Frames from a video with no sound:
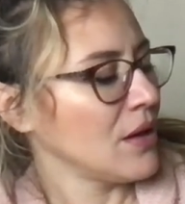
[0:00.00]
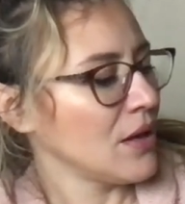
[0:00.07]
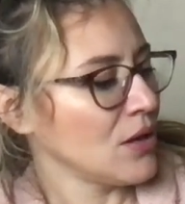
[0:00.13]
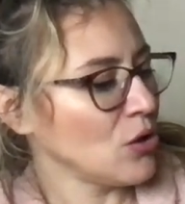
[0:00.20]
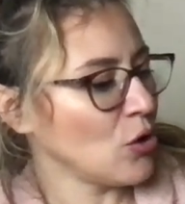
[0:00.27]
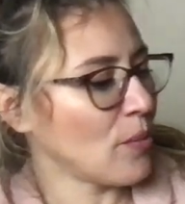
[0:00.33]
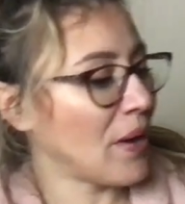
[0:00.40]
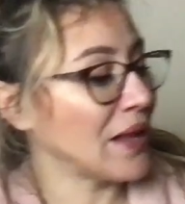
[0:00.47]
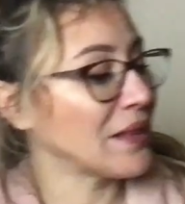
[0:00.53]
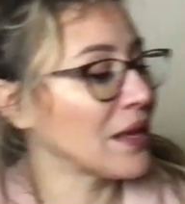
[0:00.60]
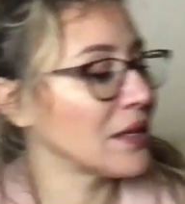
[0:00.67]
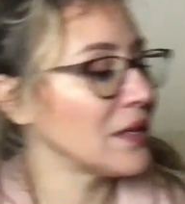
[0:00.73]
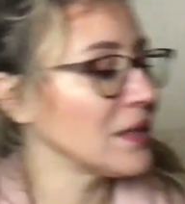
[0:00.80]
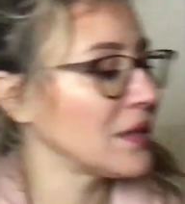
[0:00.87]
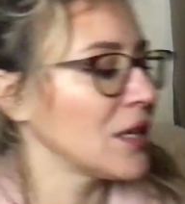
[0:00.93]
You might
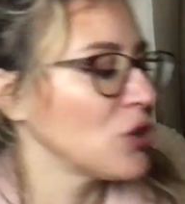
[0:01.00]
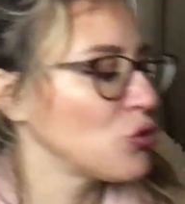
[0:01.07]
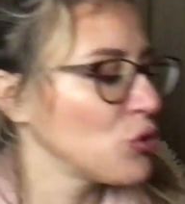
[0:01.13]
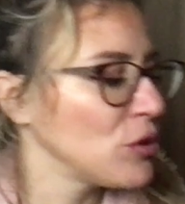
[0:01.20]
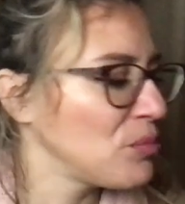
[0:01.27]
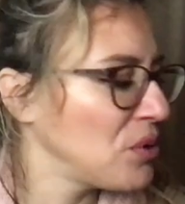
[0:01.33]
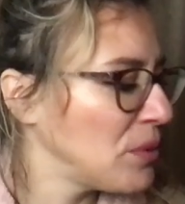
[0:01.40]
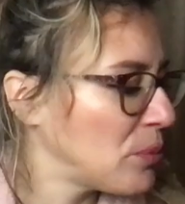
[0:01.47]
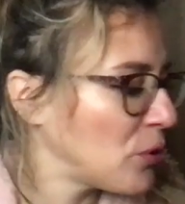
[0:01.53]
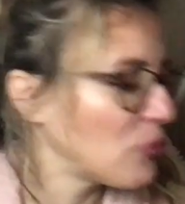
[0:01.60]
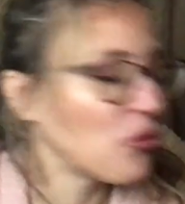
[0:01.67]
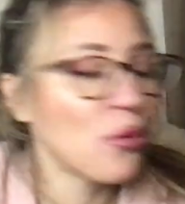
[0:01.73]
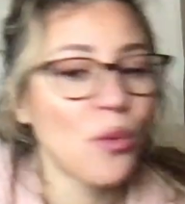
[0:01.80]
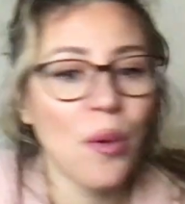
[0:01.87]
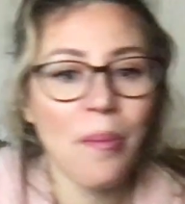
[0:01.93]
get in touch with people
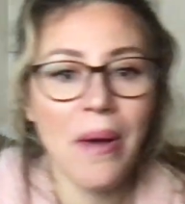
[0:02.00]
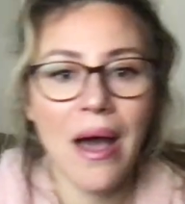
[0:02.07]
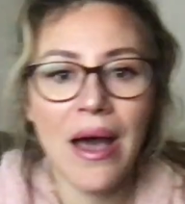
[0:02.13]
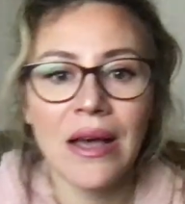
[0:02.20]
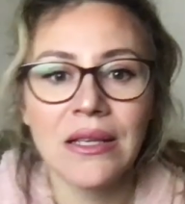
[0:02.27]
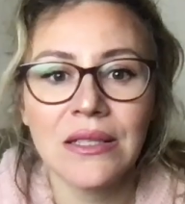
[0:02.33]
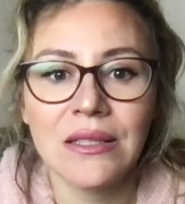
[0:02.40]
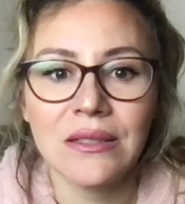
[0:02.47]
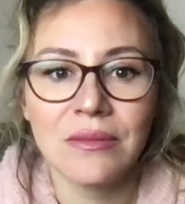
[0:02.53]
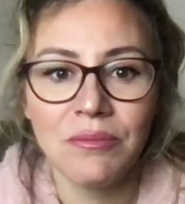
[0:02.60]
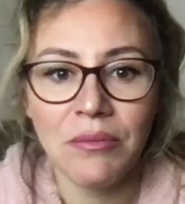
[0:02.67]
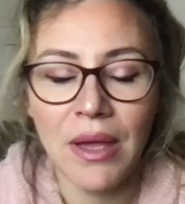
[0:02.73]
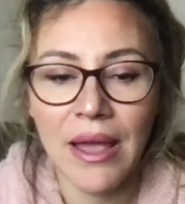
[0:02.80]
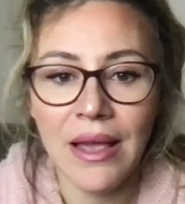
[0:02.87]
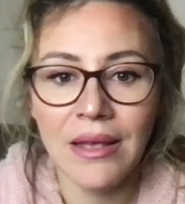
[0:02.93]
from your past,
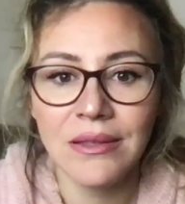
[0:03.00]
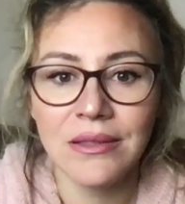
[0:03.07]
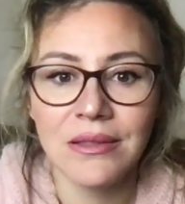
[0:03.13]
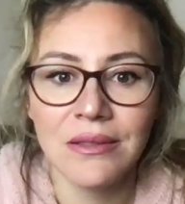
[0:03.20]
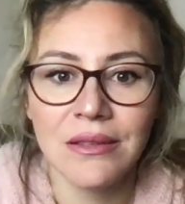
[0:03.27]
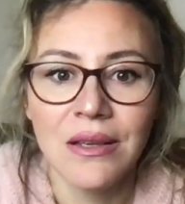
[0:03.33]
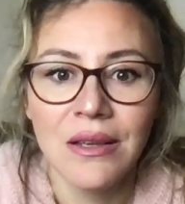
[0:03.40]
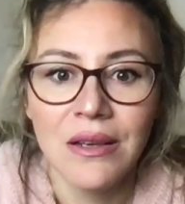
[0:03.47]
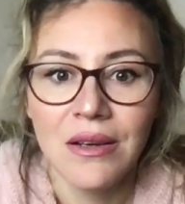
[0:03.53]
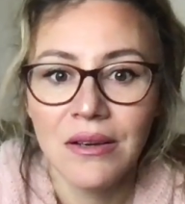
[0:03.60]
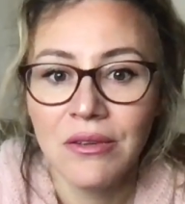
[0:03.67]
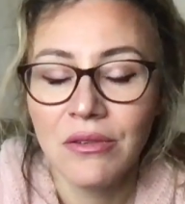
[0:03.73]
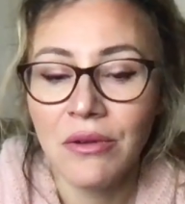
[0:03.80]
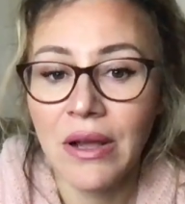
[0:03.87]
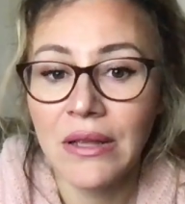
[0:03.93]
mates,
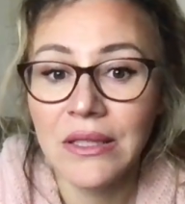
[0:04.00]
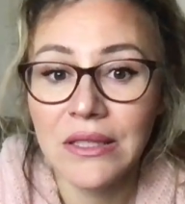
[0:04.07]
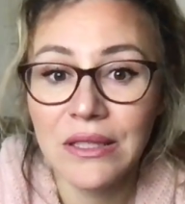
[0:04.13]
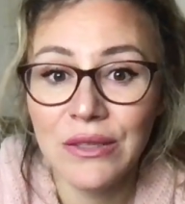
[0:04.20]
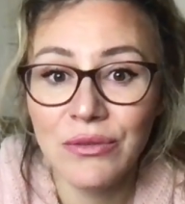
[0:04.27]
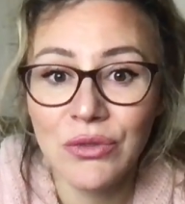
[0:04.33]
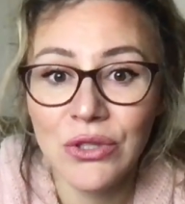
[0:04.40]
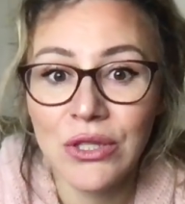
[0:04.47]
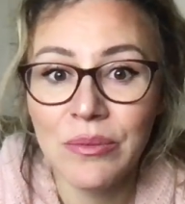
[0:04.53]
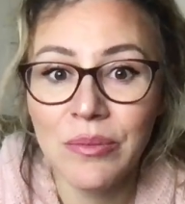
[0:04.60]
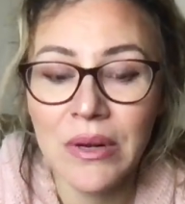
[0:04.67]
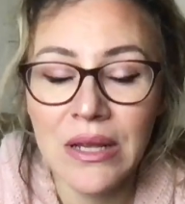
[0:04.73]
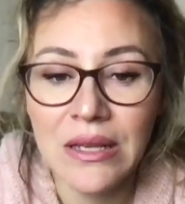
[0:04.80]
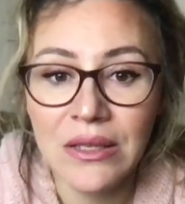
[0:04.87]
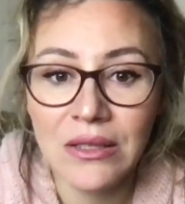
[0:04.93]
relatives,
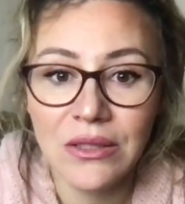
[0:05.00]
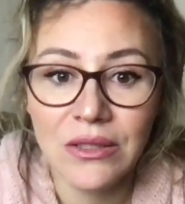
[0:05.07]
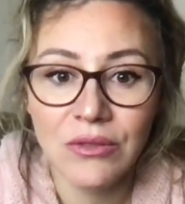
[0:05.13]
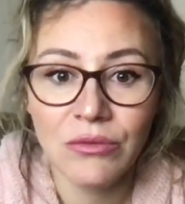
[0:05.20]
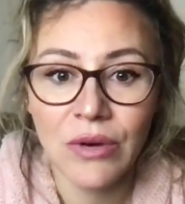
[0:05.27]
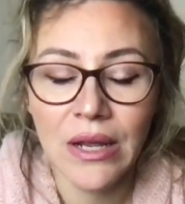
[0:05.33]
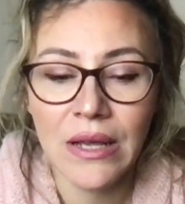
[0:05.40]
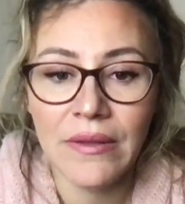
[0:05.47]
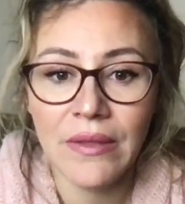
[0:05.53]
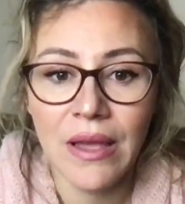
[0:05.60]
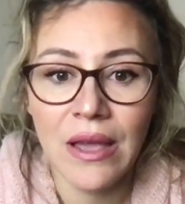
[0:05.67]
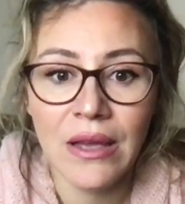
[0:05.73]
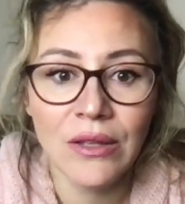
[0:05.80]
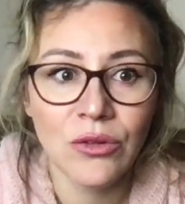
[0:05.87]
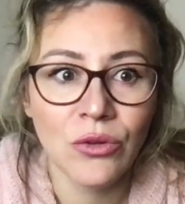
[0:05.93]
siblings,
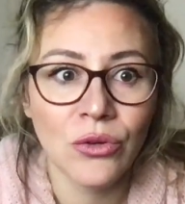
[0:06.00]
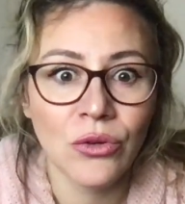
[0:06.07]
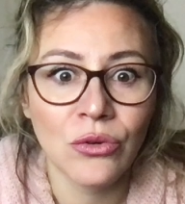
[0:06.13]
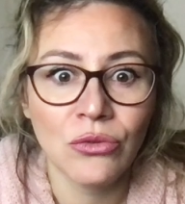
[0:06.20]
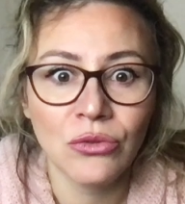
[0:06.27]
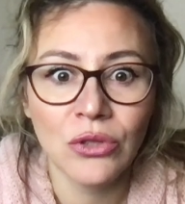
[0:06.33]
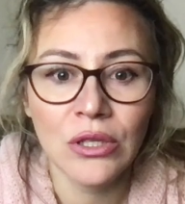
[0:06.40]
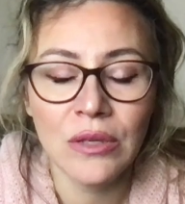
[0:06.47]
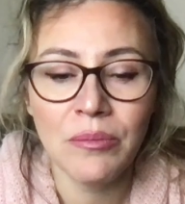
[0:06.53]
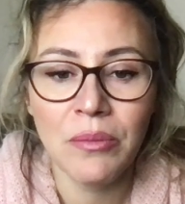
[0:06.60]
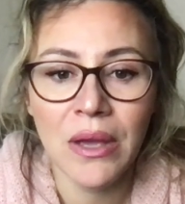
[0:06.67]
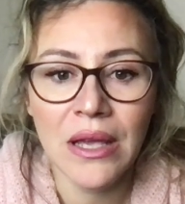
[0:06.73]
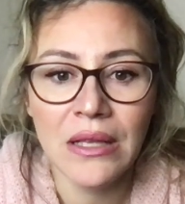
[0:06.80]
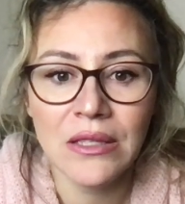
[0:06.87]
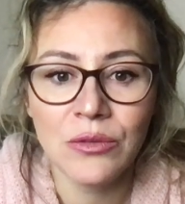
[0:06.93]
reconnect, or
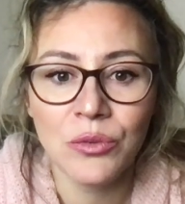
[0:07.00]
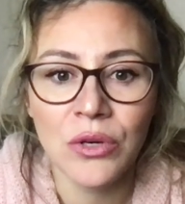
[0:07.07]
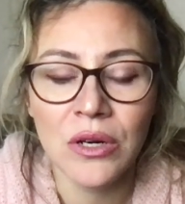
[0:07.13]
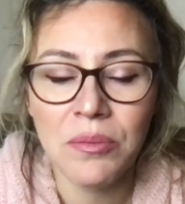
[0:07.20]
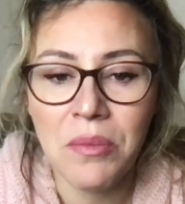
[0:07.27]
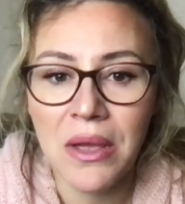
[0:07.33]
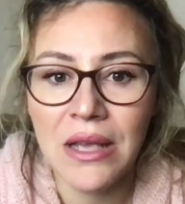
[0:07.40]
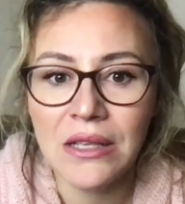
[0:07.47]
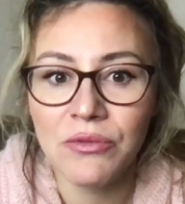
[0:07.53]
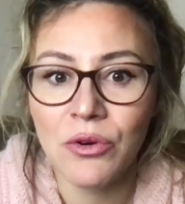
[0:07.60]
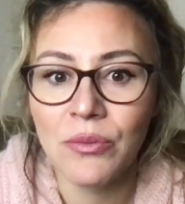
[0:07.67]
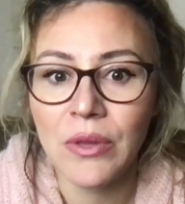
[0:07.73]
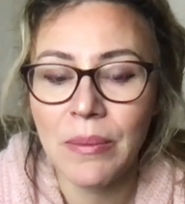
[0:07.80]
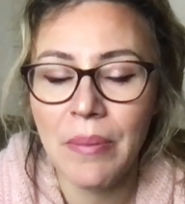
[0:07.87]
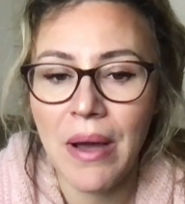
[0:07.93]
teammates, workmates
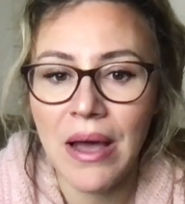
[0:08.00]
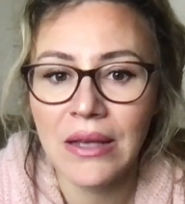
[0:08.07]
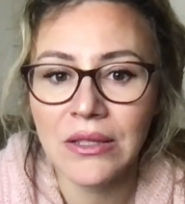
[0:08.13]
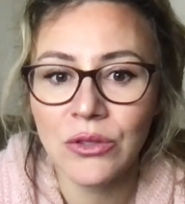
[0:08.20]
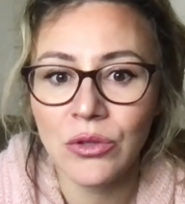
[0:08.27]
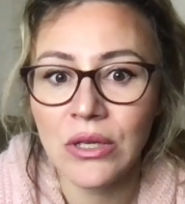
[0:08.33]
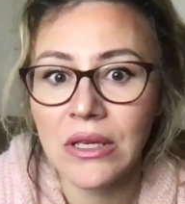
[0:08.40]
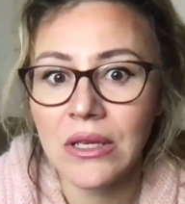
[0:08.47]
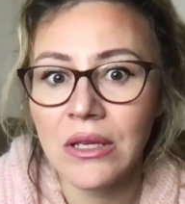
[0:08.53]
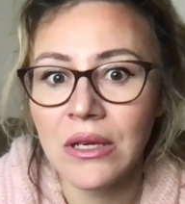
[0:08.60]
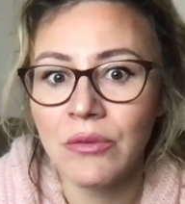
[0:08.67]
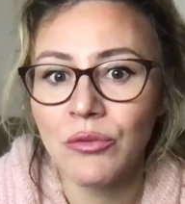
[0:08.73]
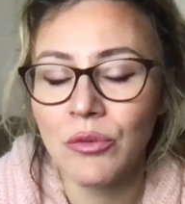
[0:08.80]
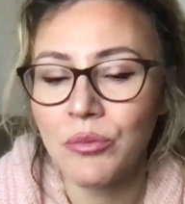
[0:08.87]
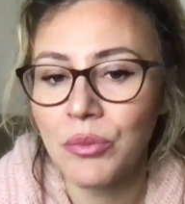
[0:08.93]
from the past. You can hear
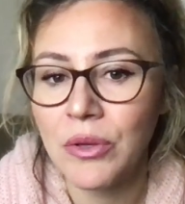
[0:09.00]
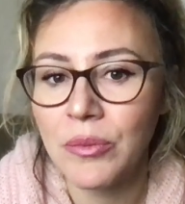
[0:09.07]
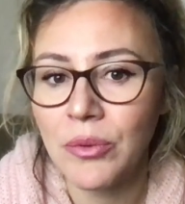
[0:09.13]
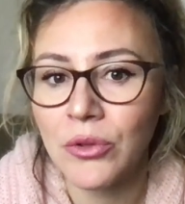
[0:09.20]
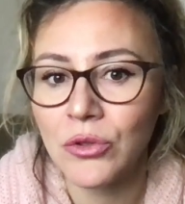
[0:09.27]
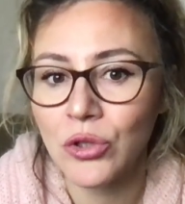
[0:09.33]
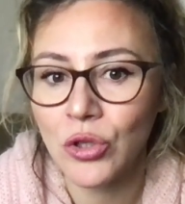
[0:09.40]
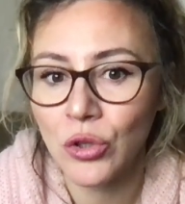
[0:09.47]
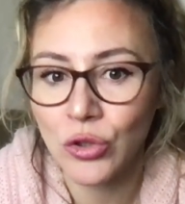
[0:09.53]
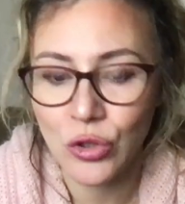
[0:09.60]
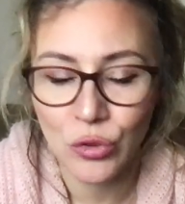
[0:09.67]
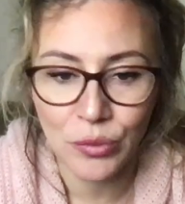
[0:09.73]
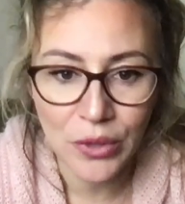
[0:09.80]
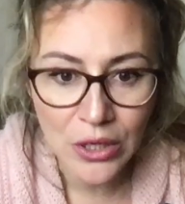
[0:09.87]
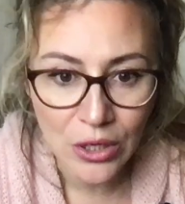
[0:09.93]
from people on
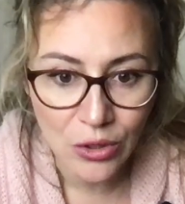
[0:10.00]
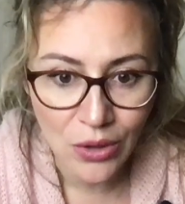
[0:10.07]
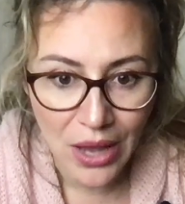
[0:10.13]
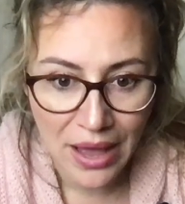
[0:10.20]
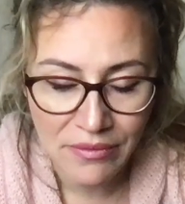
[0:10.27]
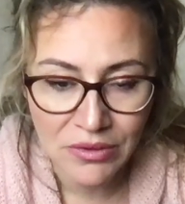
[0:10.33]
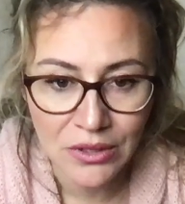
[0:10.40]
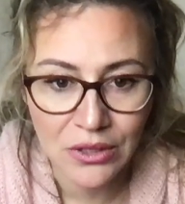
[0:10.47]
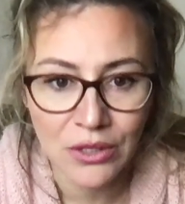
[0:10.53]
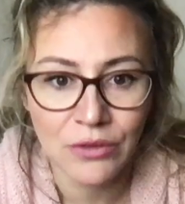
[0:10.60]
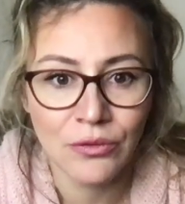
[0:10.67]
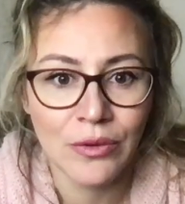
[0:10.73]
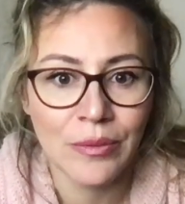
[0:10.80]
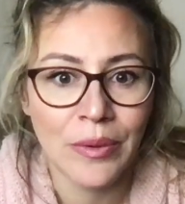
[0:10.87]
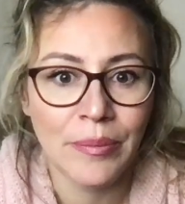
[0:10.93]
social media you haven't heard
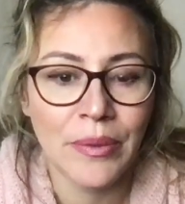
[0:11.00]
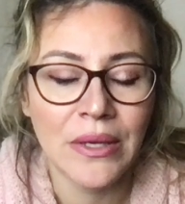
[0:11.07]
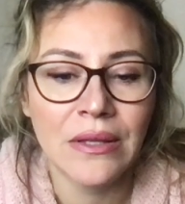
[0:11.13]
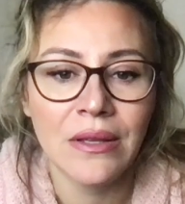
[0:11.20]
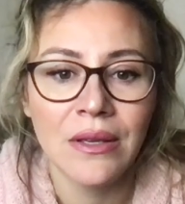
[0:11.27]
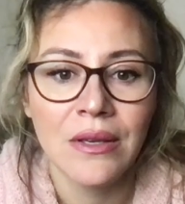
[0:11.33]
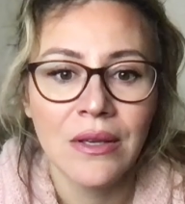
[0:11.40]
from a bit.